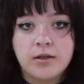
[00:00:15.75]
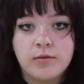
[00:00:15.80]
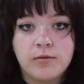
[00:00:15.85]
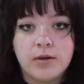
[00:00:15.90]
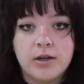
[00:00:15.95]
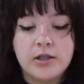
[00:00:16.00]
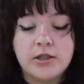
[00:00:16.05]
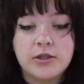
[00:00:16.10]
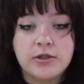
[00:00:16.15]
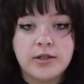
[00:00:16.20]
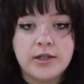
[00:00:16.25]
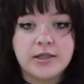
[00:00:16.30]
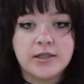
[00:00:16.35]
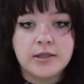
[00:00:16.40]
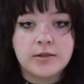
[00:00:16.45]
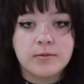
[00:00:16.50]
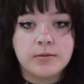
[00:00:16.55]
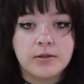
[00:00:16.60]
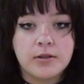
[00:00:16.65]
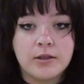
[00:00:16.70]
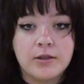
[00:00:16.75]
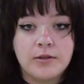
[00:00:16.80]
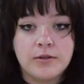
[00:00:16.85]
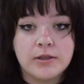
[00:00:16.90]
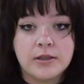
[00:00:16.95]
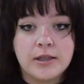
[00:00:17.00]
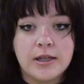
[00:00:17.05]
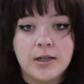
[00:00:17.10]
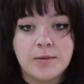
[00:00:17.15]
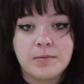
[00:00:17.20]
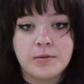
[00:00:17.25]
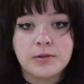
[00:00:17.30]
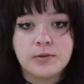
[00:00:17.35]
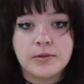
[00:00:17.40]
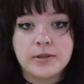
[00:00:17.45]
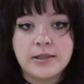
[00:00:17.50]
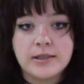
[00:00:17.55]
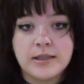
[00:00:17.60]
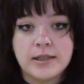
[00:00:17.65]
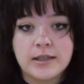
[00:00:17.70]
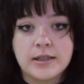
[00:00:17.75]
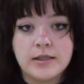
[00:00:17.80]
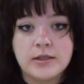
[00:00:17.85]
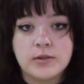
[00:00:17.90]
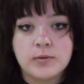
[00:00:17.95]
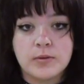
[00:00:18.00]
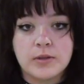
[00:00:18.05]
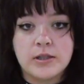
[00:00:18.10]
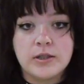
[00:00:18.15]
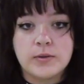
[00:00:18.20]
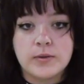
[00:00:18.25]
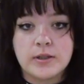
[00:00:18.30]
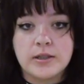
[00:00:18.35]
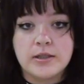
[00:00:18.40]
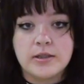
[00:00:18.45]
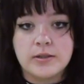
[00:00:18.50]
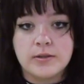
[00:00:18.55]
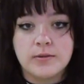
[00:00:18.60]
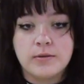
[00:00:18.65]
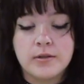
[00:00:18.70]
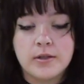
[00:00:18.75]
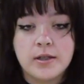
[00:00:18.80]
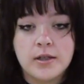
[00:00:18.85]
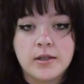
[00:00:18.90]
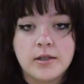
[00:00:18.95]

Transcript: Registrations will close on April 22nd, 2022.